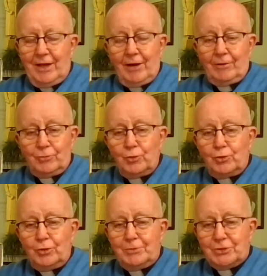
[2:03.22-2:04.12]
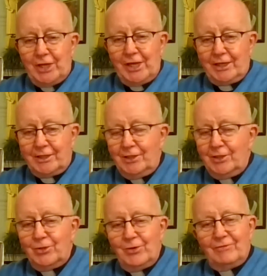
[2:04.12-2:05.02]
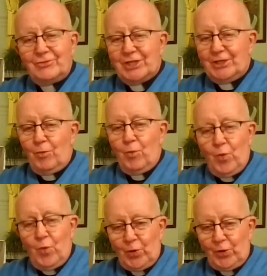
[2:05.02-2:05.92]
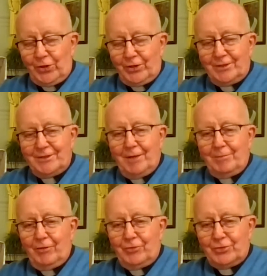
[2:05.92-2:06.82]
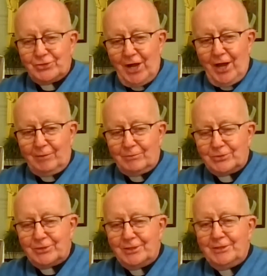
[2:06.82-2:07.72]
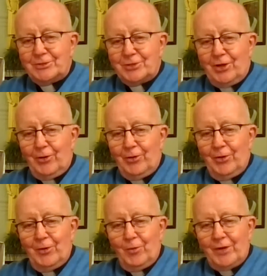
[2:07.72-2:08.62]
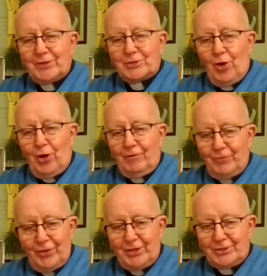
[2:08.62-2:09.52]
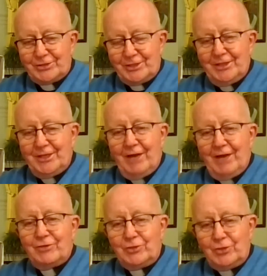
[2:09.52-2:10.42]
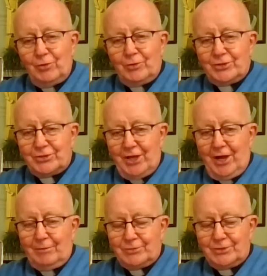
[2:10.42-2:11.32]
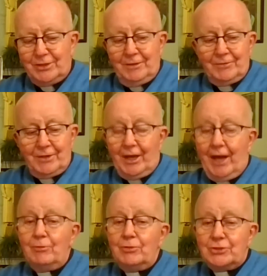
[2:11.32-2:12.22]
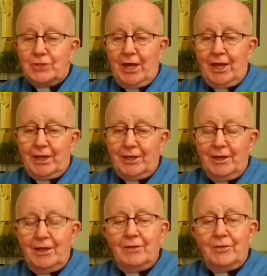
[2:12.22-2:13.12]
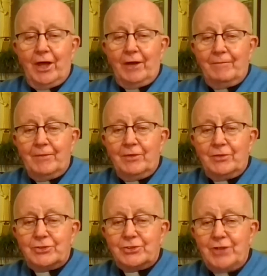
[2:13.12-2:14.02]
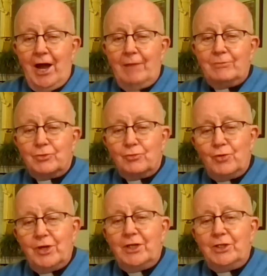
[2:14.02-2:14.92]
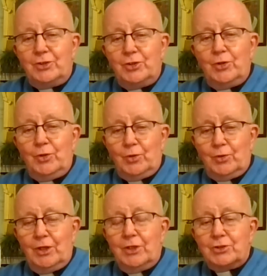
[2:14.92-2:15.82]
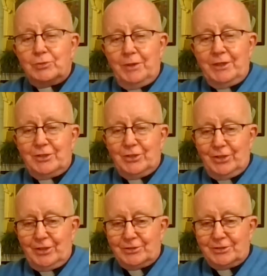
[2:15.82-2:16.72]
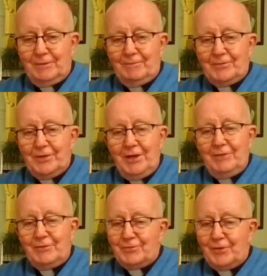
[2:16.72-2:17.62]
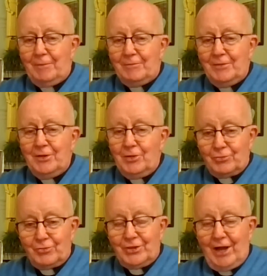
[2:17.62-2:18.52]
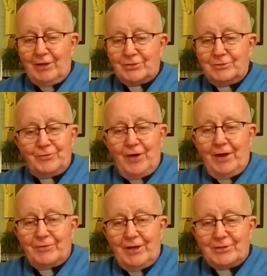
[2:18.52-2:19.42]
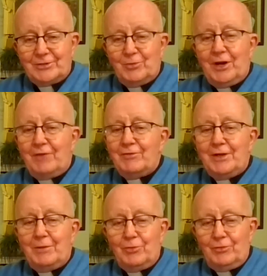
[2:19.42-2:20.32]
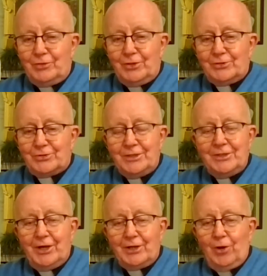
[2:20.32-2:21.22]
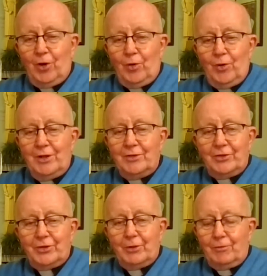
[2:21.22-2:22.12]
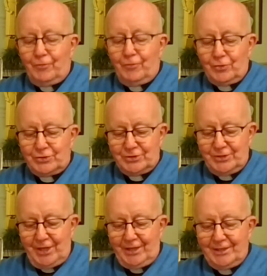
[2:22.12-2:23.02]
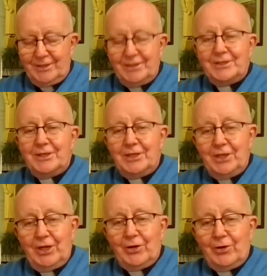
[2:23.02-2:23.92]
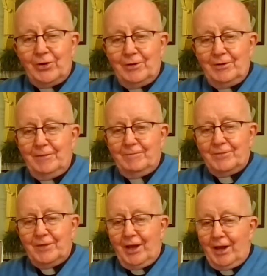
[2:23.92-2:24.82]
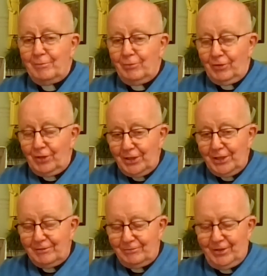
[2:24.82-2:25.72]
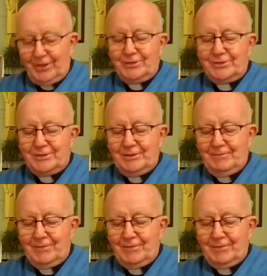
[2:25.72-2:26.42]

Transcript: Now, you could be saying, you haven't said a word about the Psalms. So what does all of this have to do with the Psalms? And I would say that the Psalms really do speak to this, even from 3,000, 5,000, whatever number of years ago that they were first sent. Here, and I believe this,